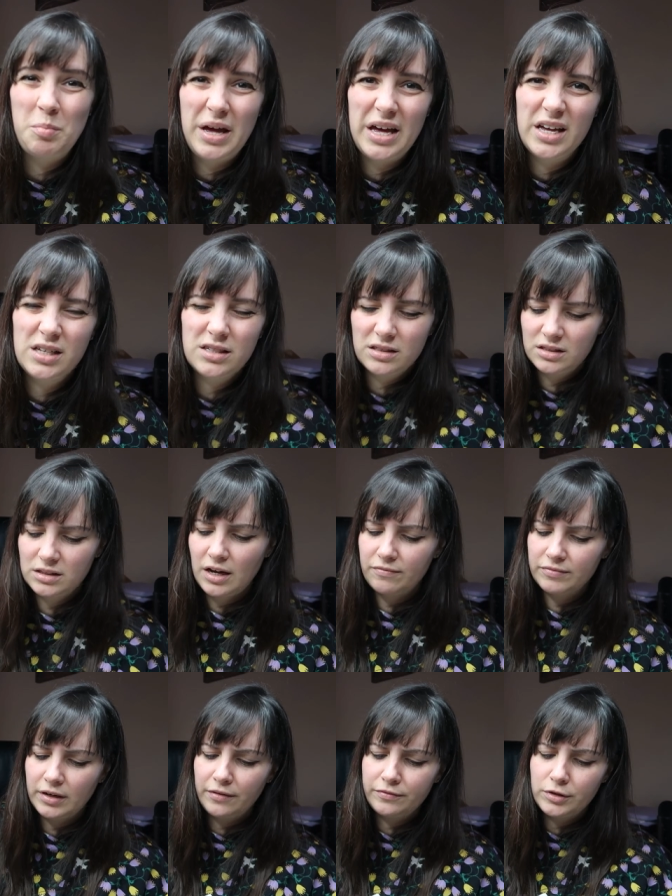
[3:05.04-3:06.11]
and bears and
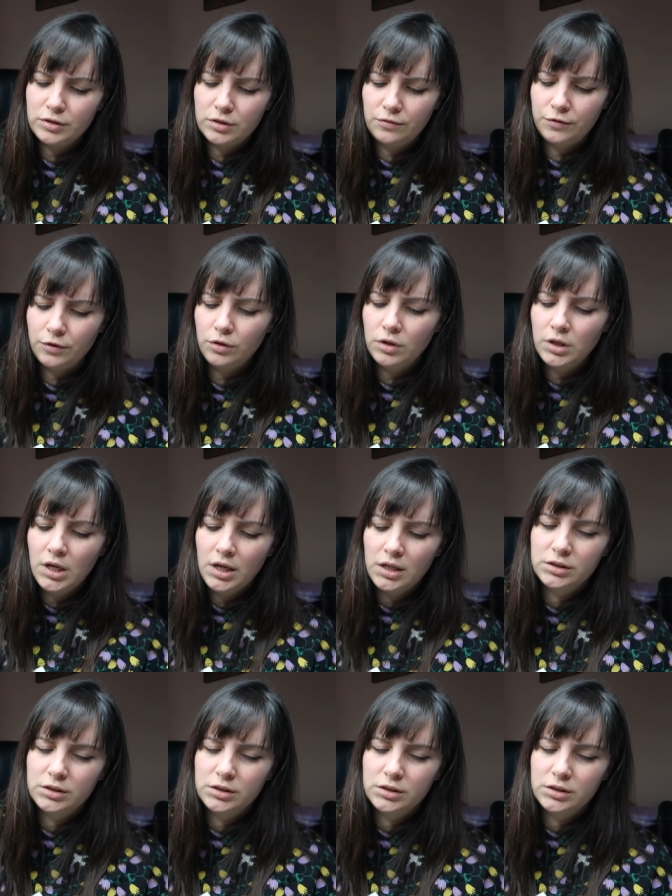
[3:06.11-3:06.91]
stuff that I've used it for.